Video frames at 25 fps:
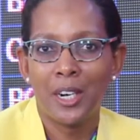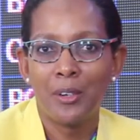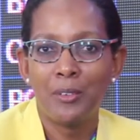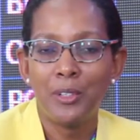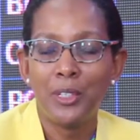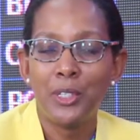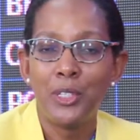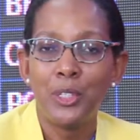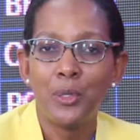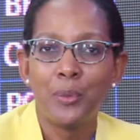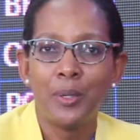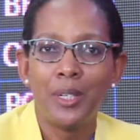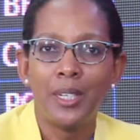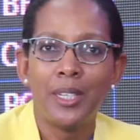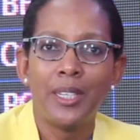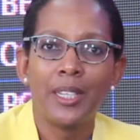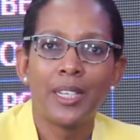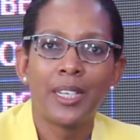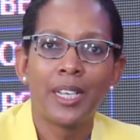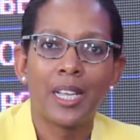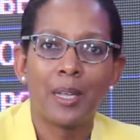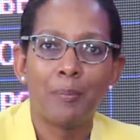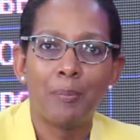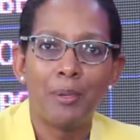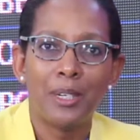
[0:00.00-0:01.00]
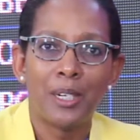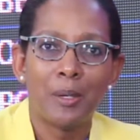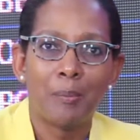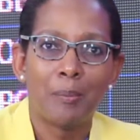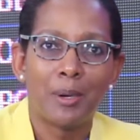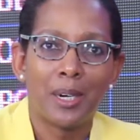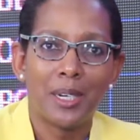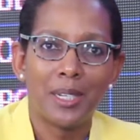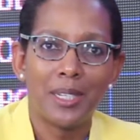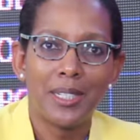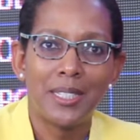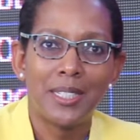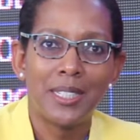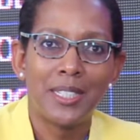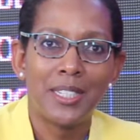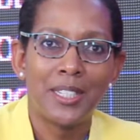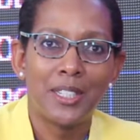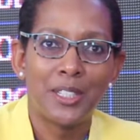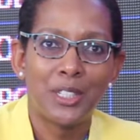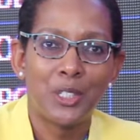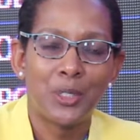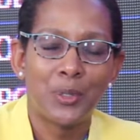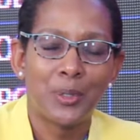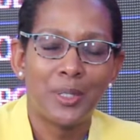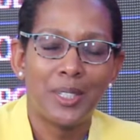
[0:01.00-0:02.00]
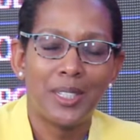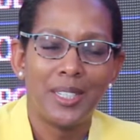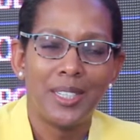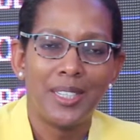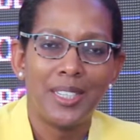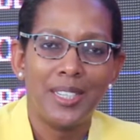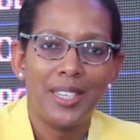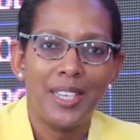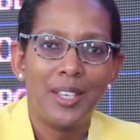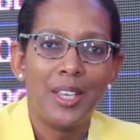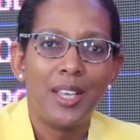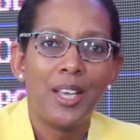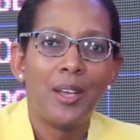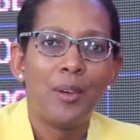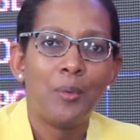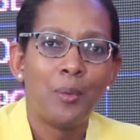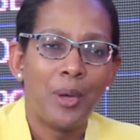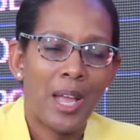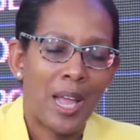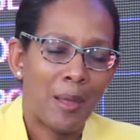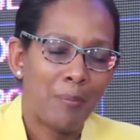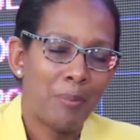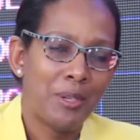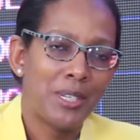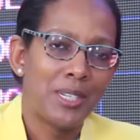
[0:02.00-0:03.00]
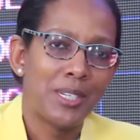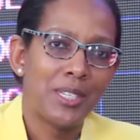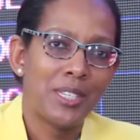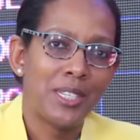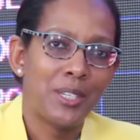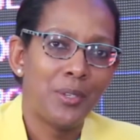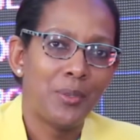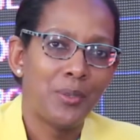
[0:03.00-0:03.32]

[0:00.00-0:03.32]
is doing in the capital markets industry. Happy to see you